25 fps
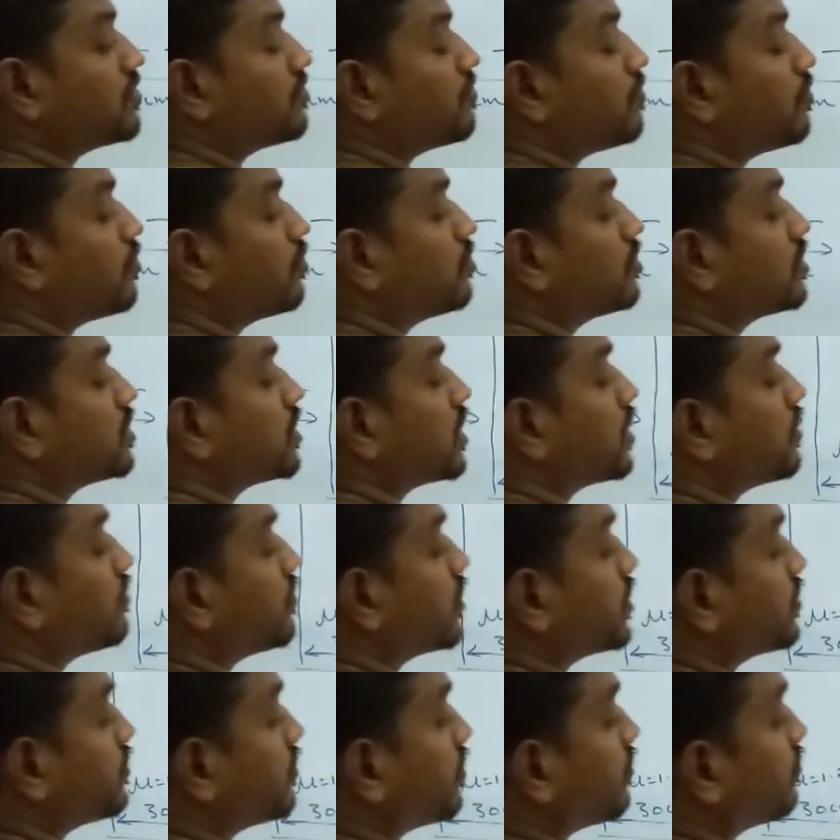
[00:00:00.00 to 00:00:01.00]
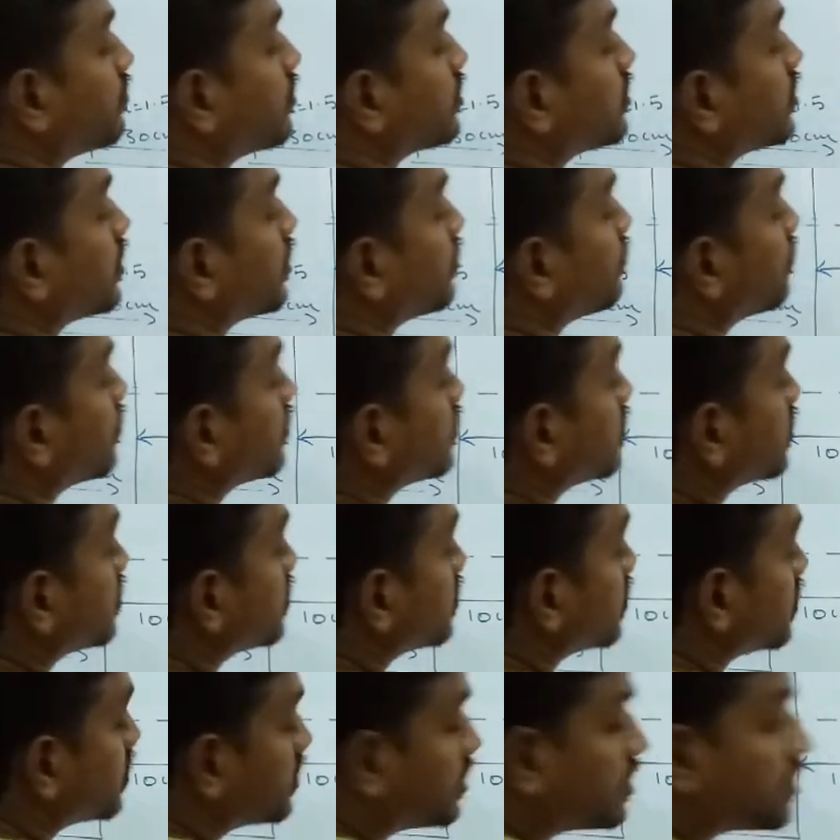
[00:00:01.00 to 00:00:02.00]
fourth surface, fifth surface and
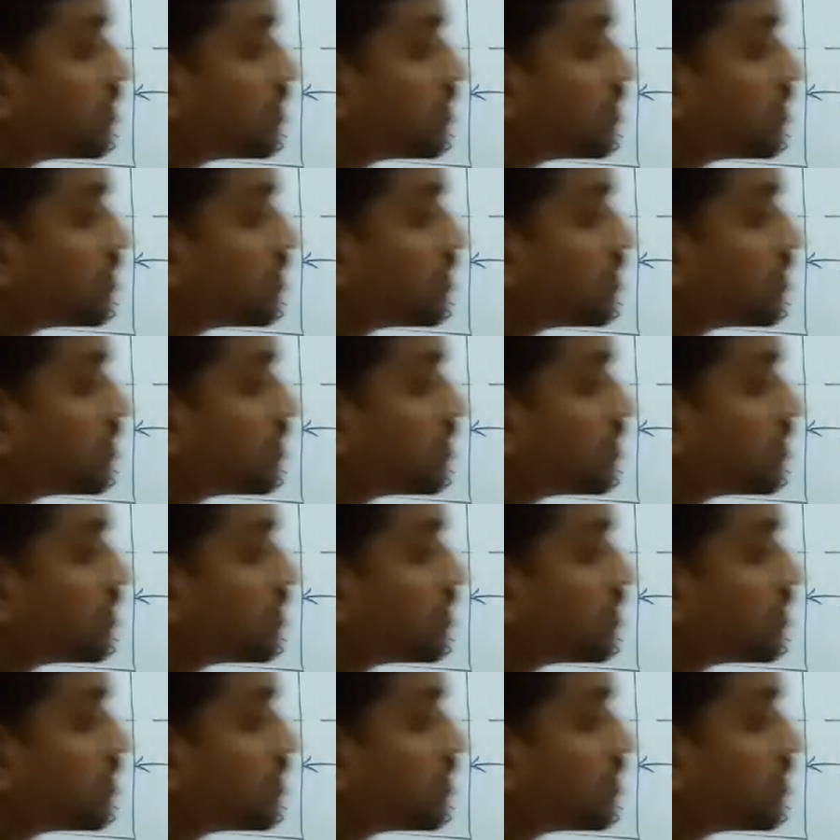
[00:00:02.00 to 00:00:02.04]
sixth